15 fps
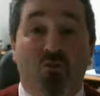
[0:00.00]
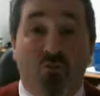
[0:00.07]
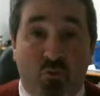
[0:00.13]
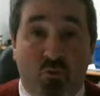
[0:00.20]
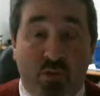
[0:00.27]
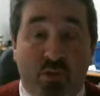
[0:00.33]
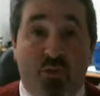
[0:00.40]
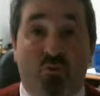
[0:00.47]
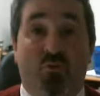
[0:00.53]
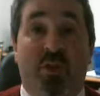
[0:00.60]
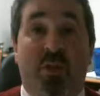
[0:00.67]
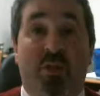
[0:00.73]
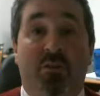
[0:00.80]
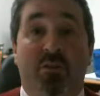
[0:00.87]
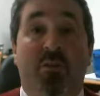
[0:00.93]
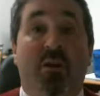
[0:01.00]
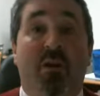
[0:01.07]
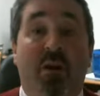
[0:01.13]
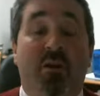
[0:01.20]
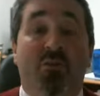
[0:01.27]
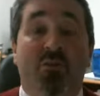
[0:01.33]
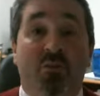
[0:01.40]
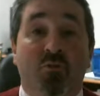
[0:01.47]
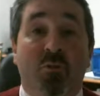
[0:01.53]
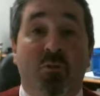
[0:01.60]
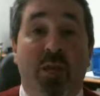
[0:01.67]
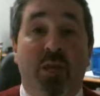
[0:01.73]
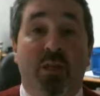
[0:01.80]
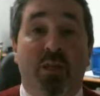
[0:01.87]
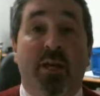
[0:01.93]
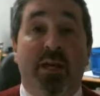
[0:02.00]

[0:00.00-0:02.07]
restraint of trade.